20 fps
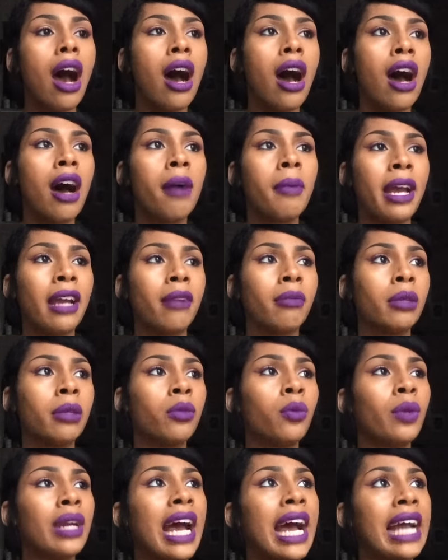I
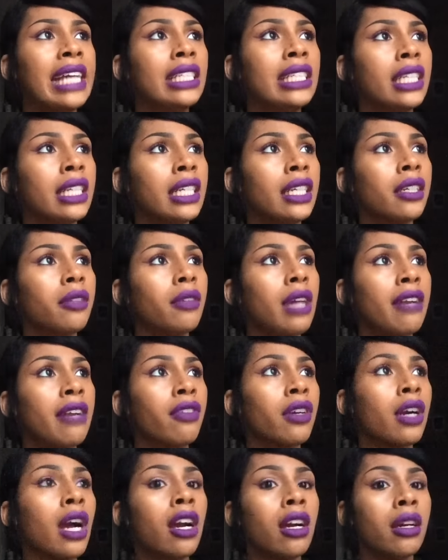remember when I
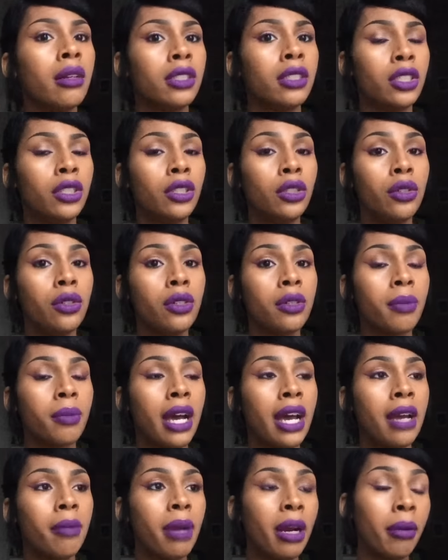forgot to use
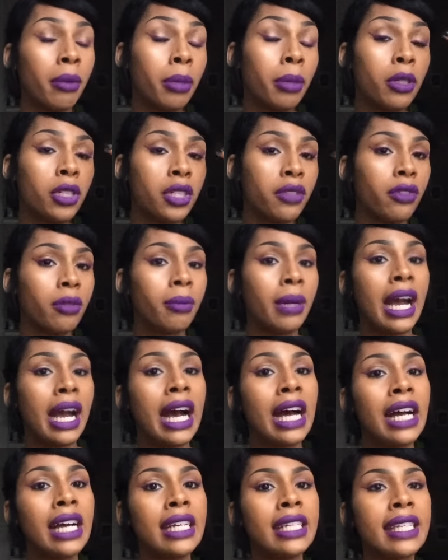my Primer Potion for my
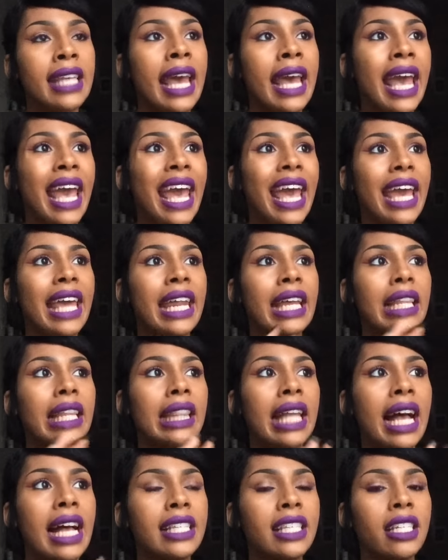eyes, and it
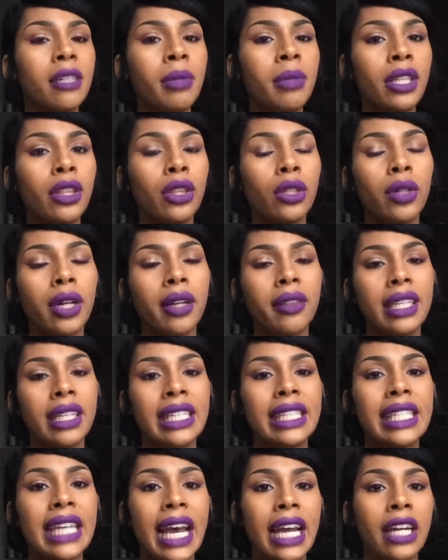lasted me throughout the
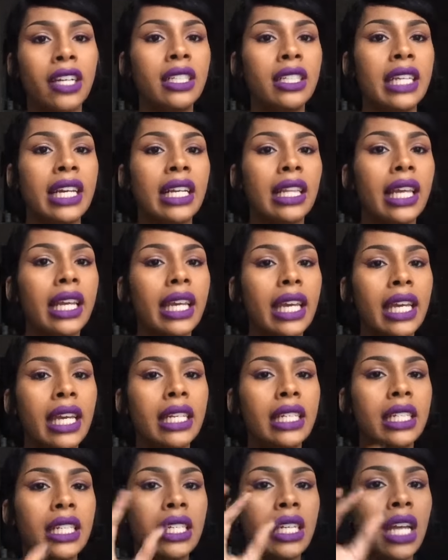entire day. Like,
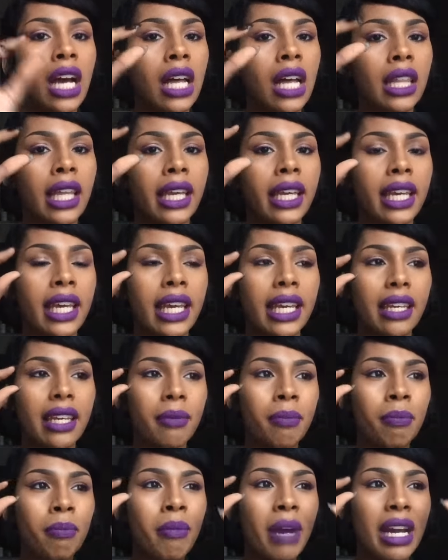it did not, like, get
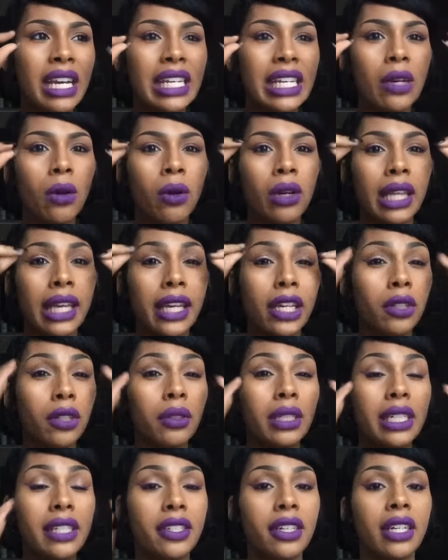muddy or, like,
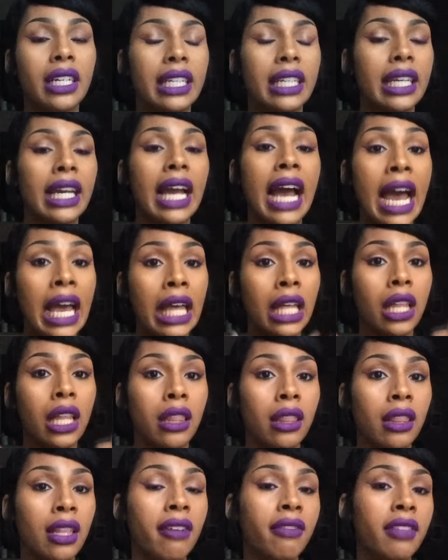creased or anything. I
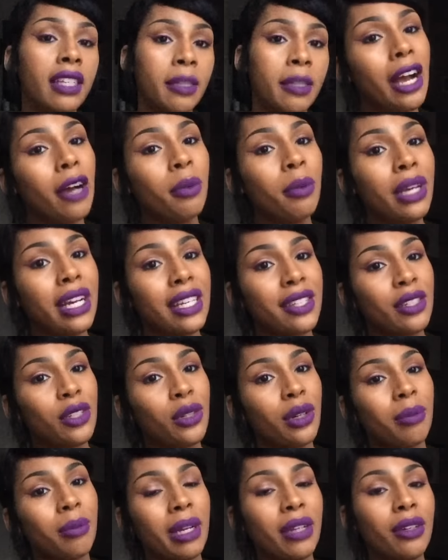love this. I hope you guys
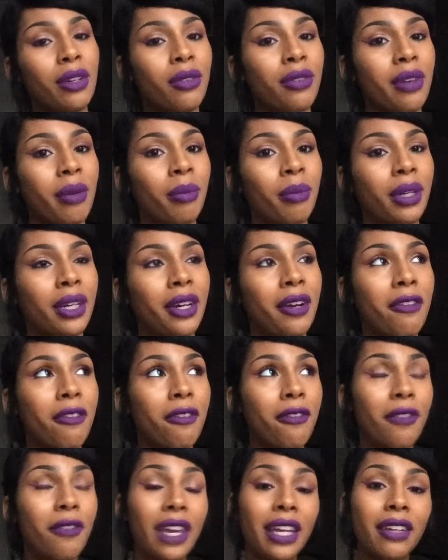enjoyed my November
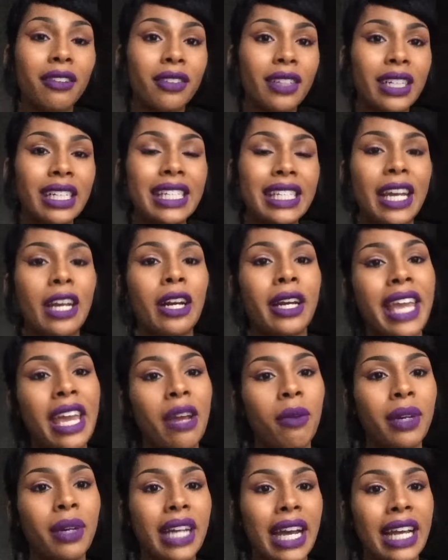favorites. Like, I
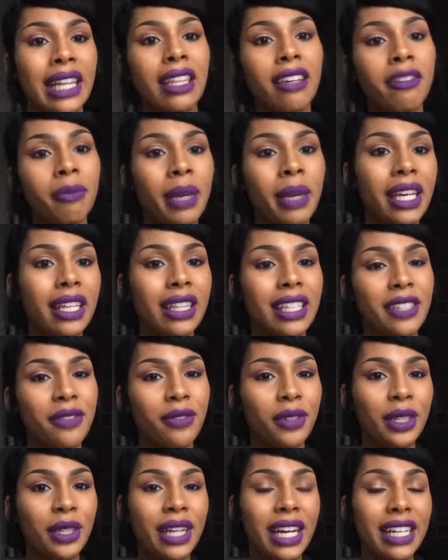can't wait. I love making these
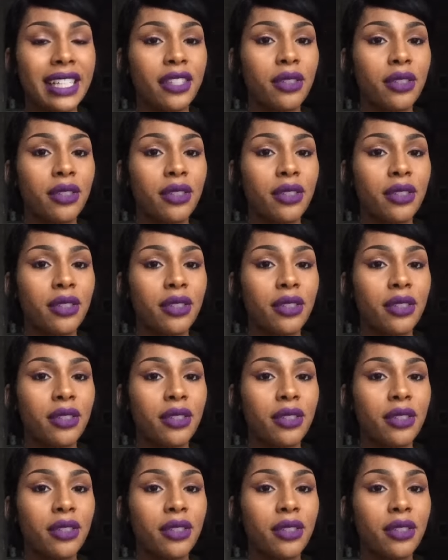for you guys.